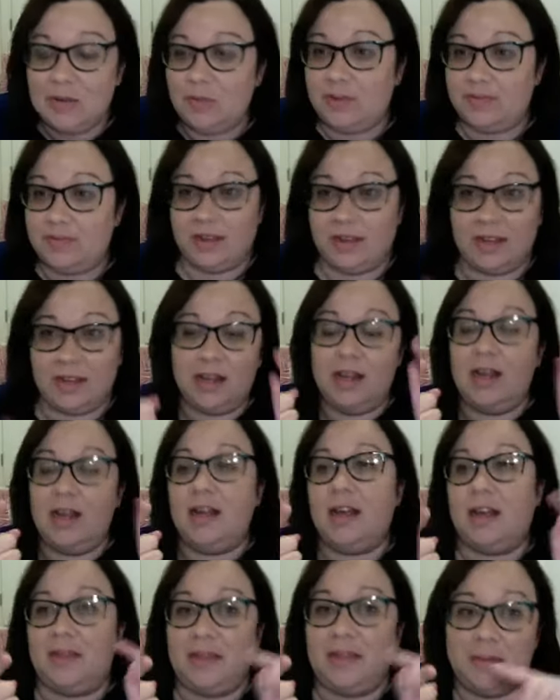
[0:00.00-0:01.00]
We've
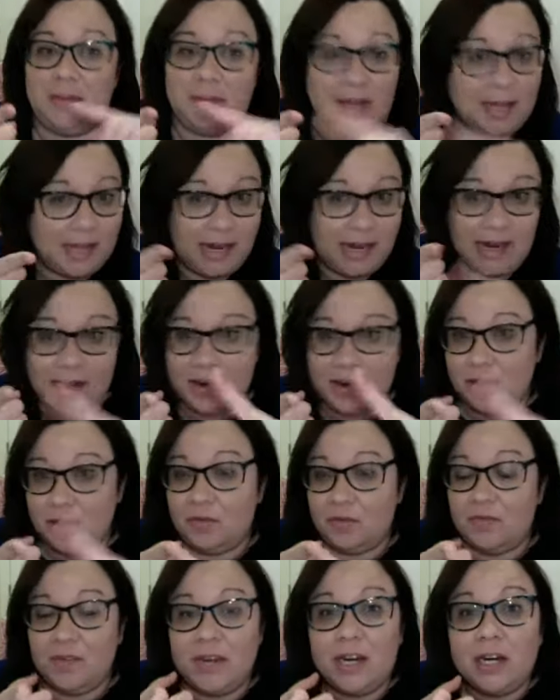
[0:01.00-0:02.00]
got the ability to
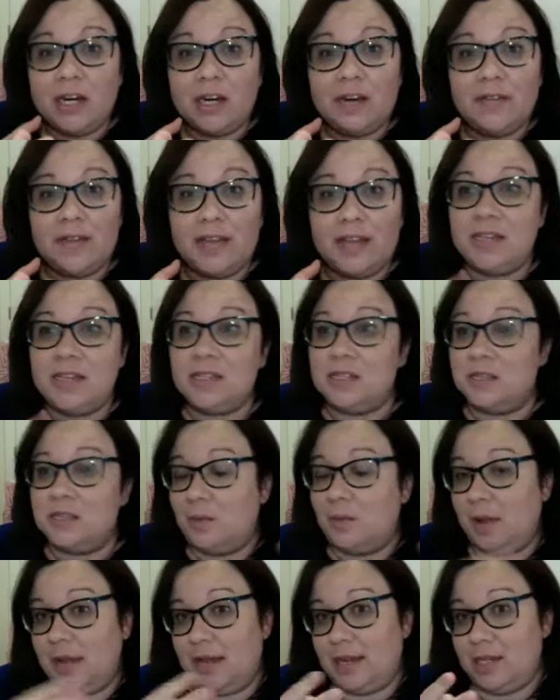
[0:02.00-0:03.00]
do vendor events,
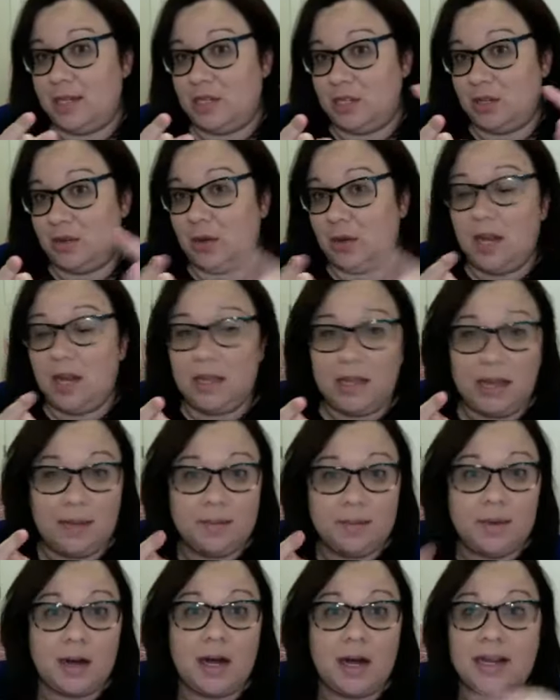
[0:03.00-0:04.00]
we can do online
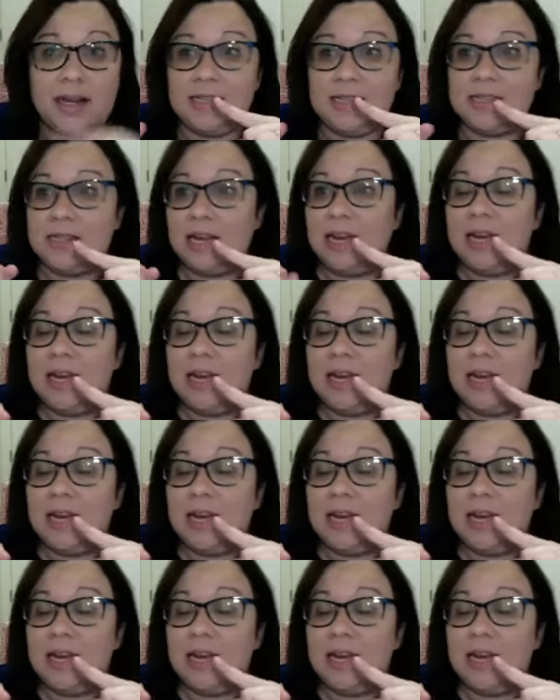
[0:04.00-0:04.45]
parties,